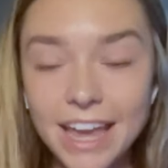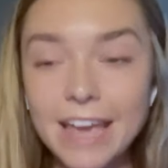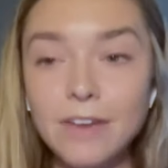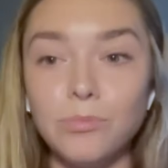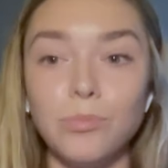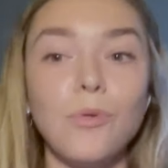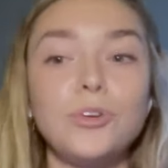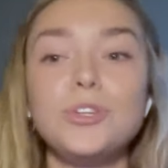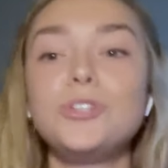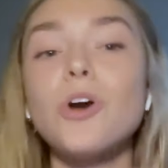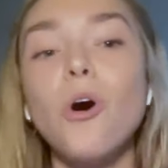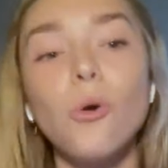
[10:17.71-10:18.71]
It
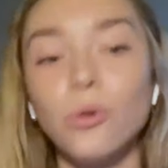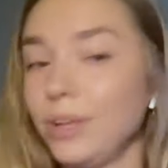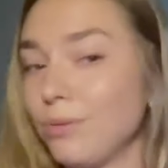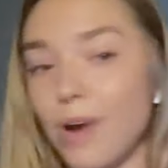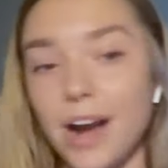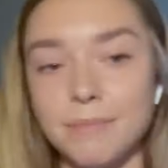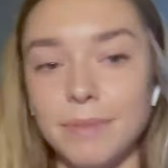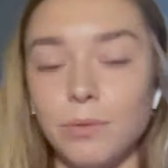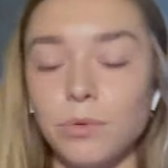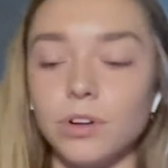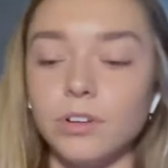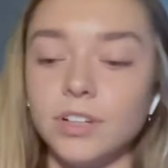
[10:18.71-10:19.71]
totally rocked my
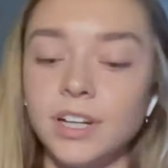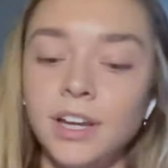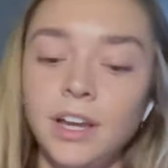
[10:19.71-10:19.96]
world.